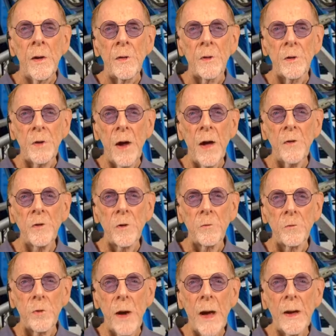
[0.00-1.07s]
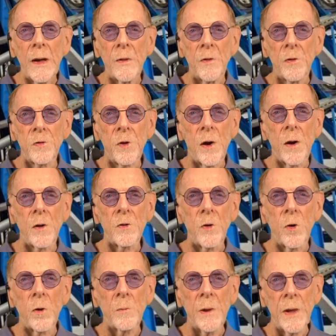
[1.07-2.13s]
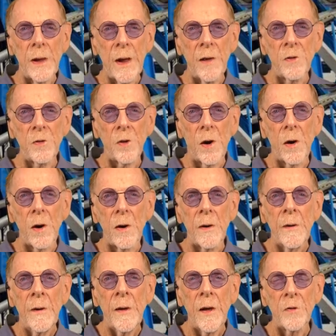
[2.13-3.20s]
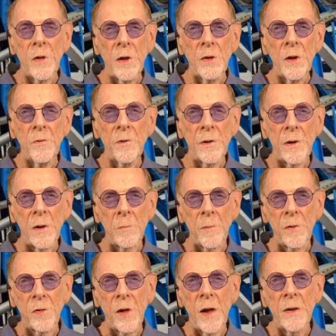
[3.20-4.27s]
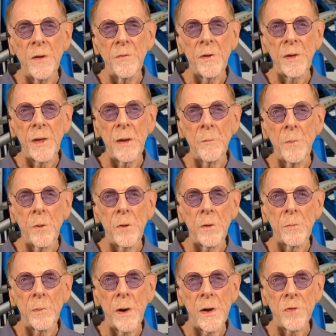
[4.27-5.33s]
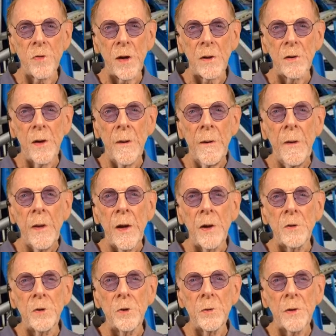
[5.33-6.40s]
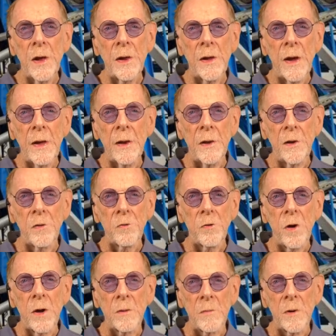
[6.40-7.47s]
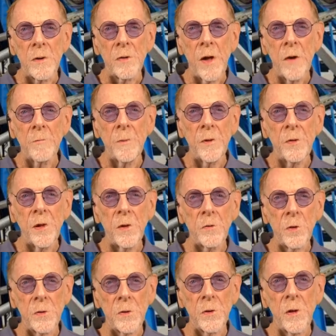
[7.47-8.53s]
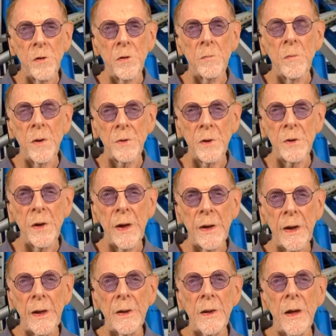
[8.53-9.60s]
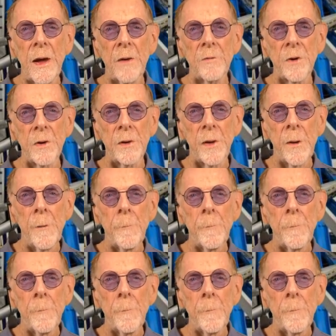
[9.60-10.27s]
The task of tracking the stars orbiting a star is a difficult but scientifically important project, and 2 dedicated astronomers have been central to this multi-decade effort.